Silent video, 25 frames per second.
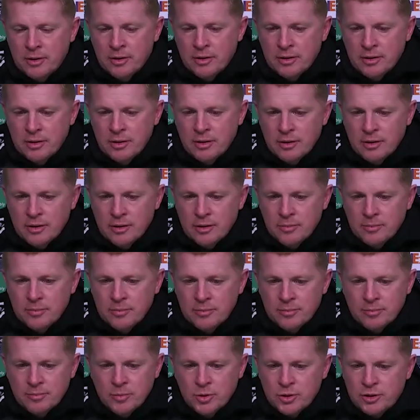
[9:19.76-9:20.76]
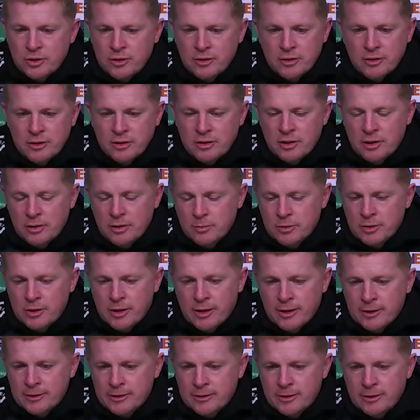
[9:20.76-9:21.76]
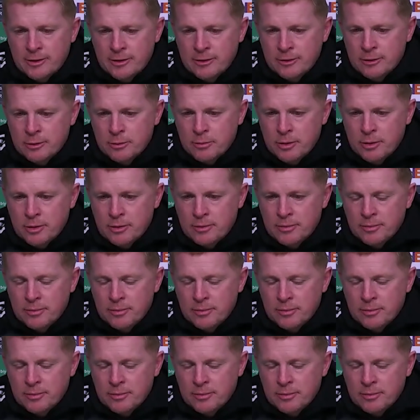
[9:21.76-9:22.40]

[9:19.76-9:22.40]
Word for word: Um, much is the same as last season as well.